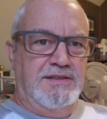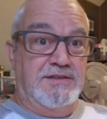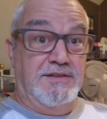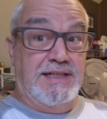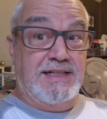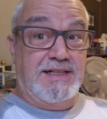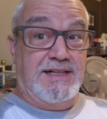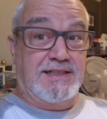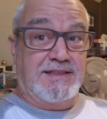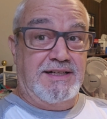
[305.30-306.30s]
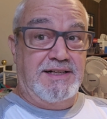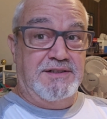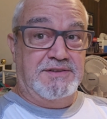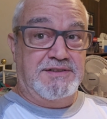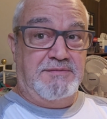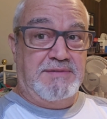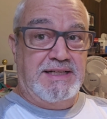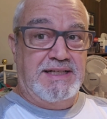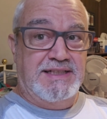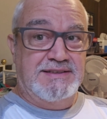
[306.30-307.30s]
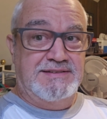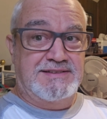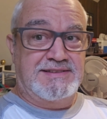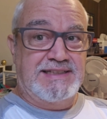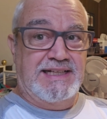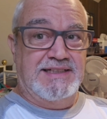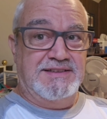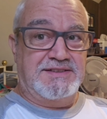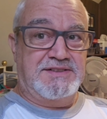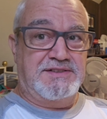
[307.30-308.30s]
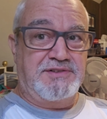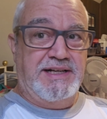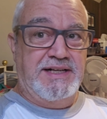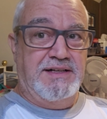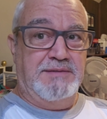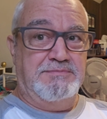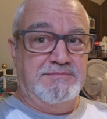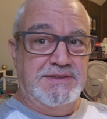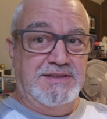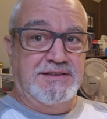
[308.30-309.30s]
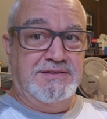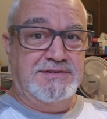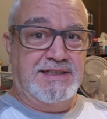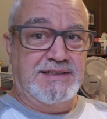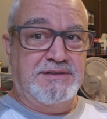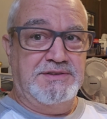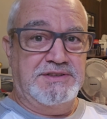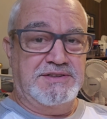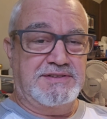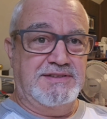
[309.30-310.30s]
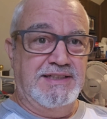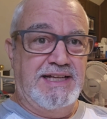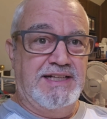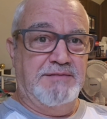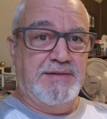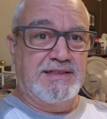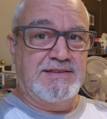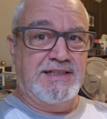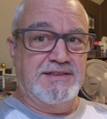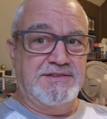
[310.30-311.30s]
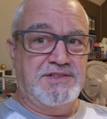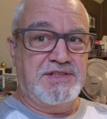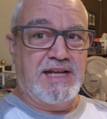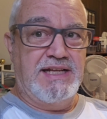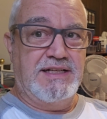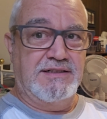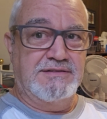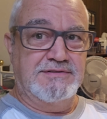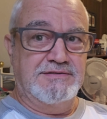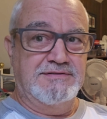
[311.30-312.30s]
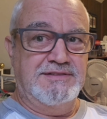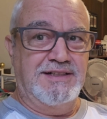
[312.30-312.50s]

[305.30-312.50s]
so that got the hairs on my head standing straight up. It's like I was just laying in my tent shaking.